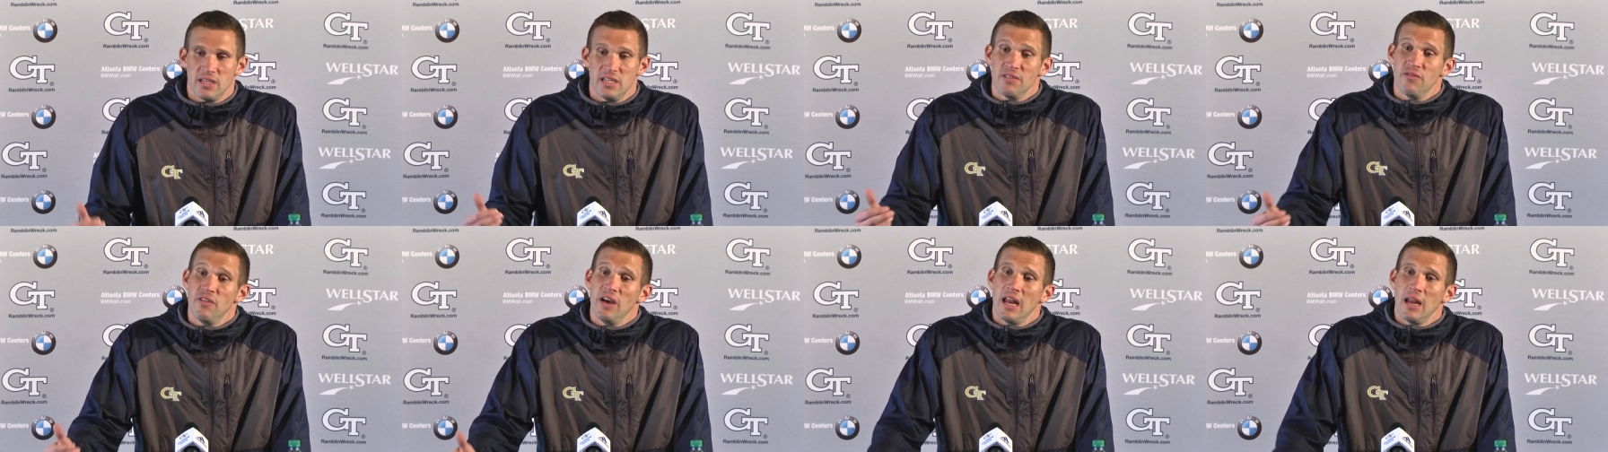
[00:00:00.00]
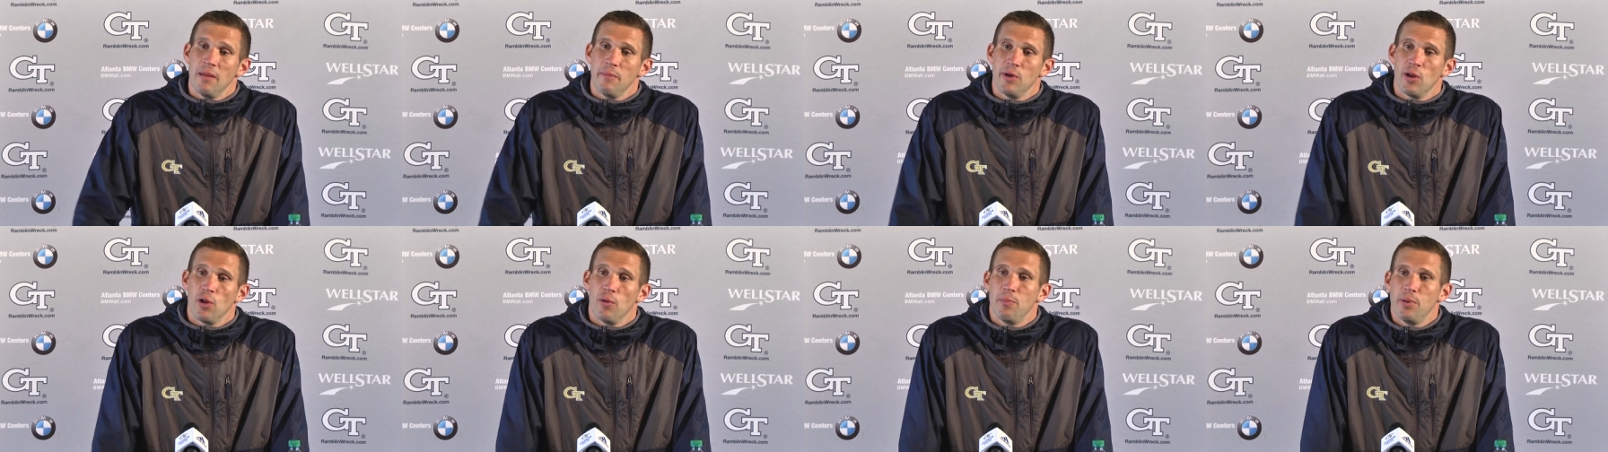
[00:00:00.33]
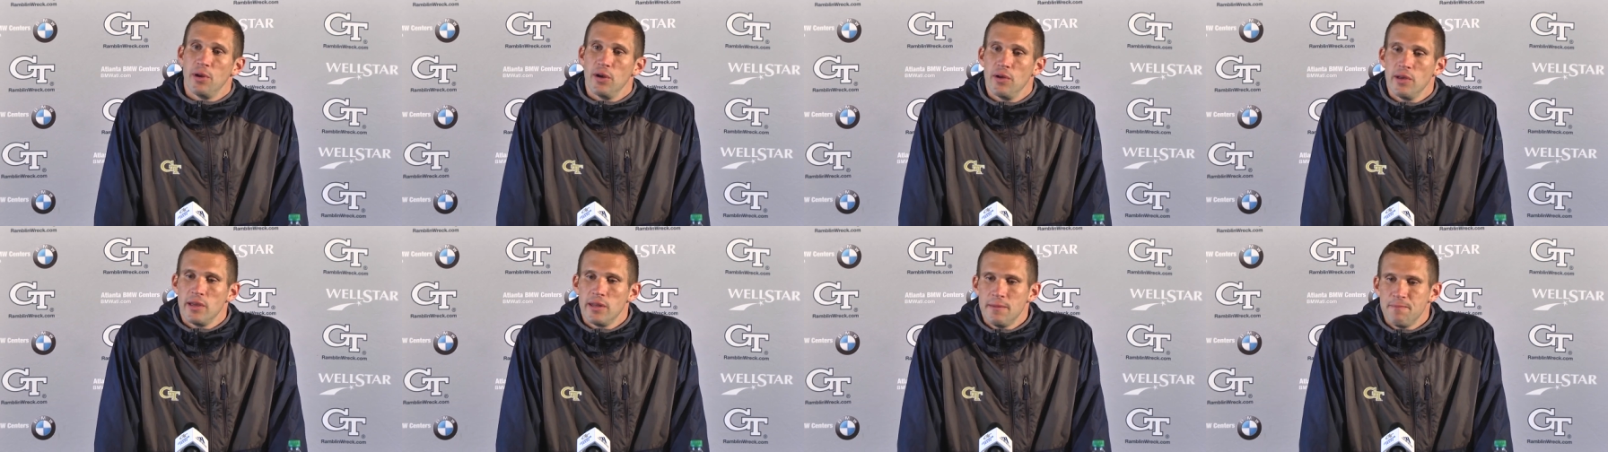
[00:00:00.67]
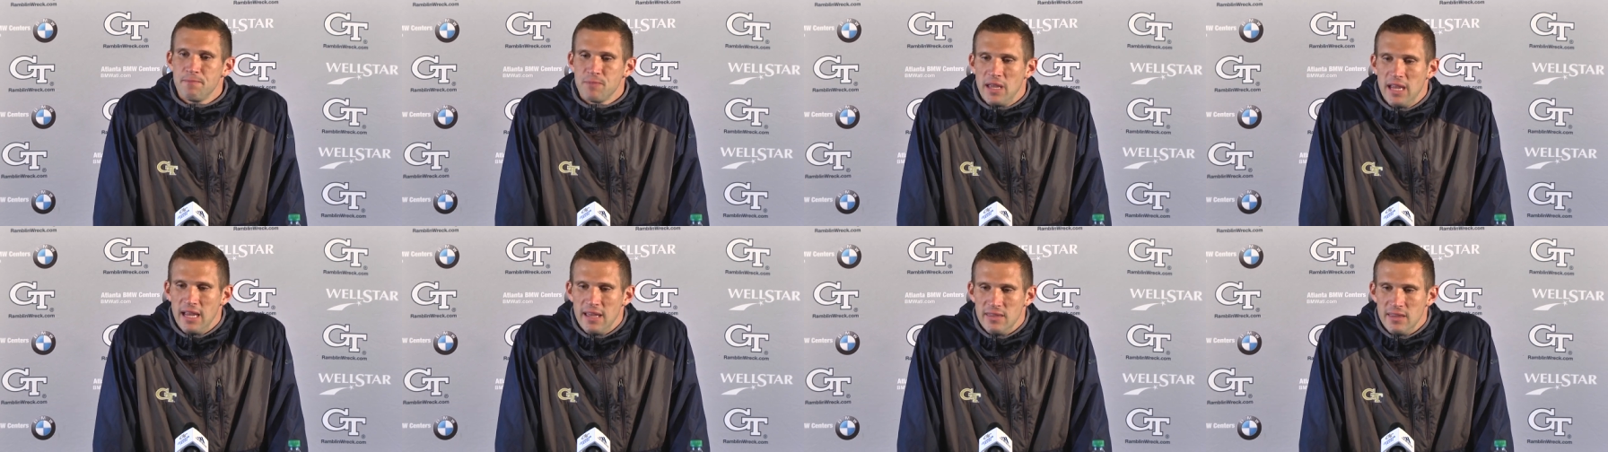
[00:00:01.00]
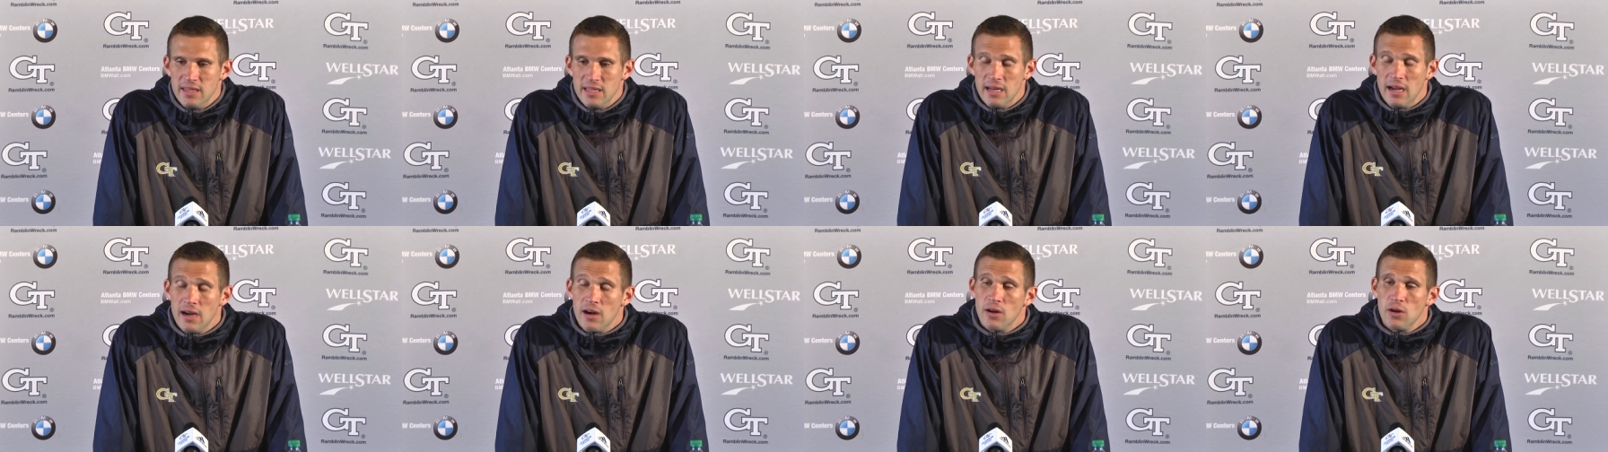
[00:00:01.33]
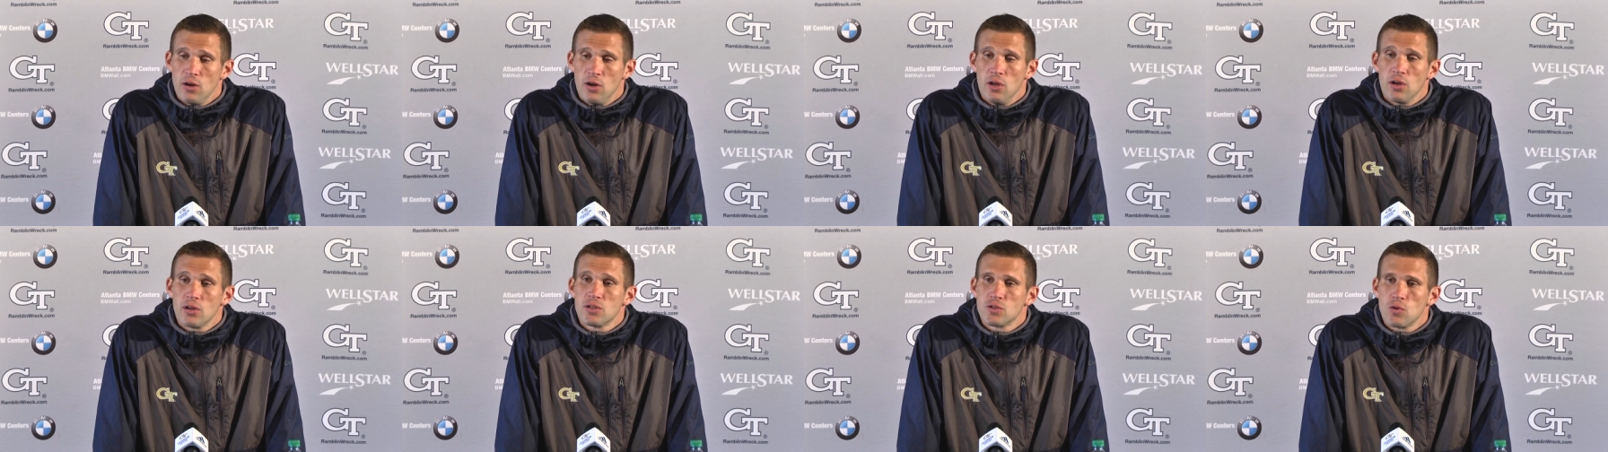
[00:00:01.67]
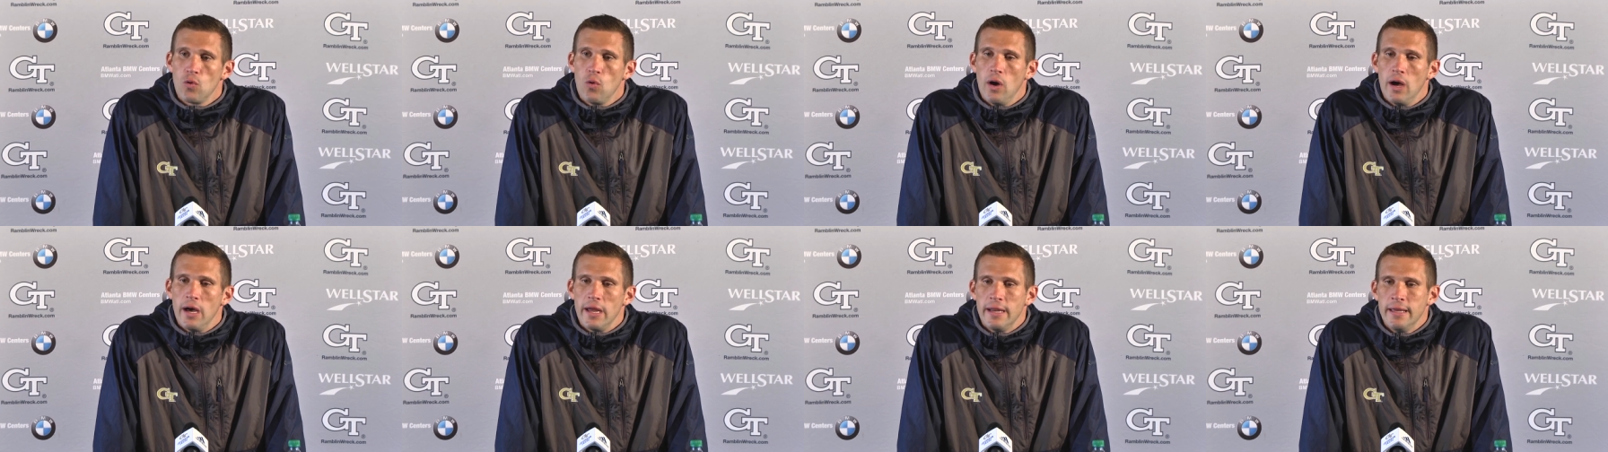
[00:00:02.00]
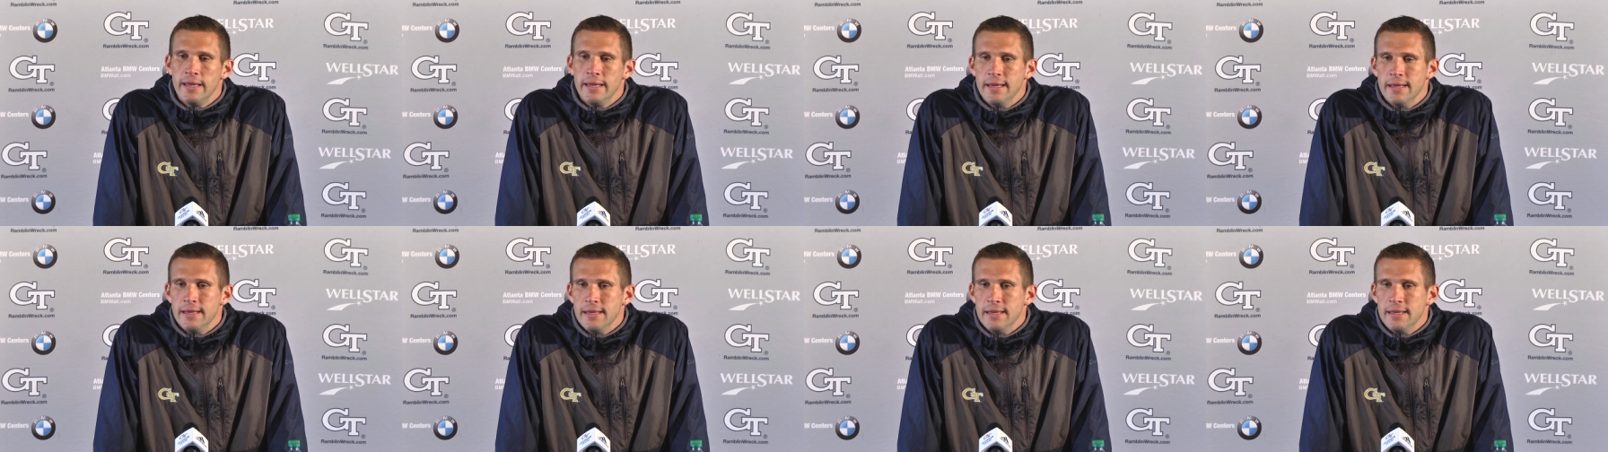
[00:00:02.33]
developmental period and the our look squad,